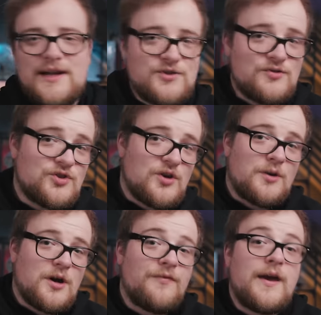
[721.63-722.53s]
Legend
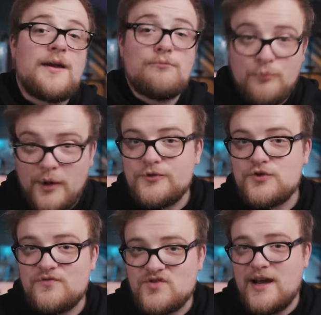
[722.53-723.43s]
showed off a
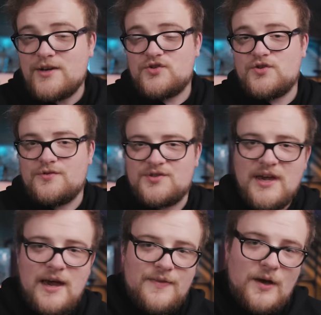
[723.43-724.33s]
bunch of textures
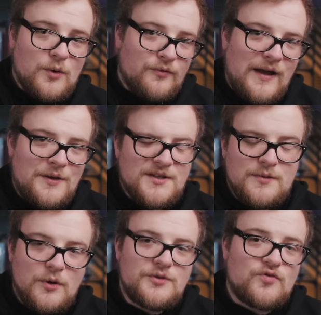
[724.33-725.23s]
that were found in
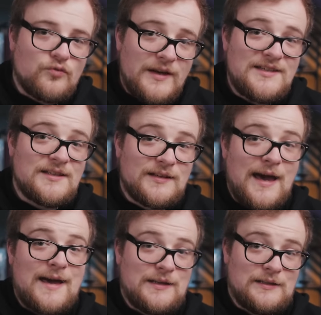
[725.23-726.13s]
the most recent
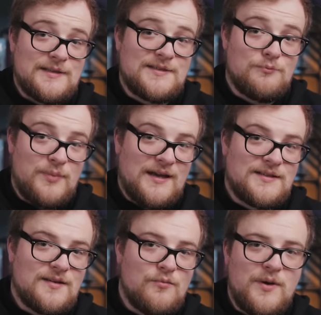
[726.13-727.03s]
Cataclysm
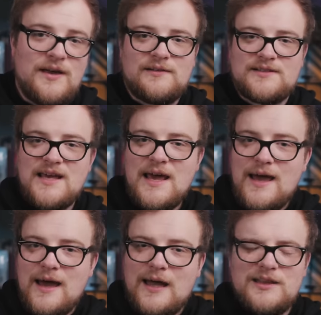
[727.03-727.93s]
beta build.
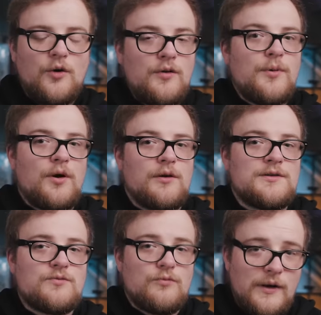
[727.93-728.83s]
And lo and
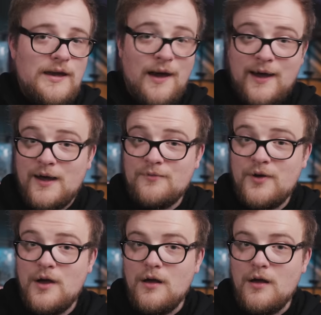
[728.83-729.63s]
behold, we have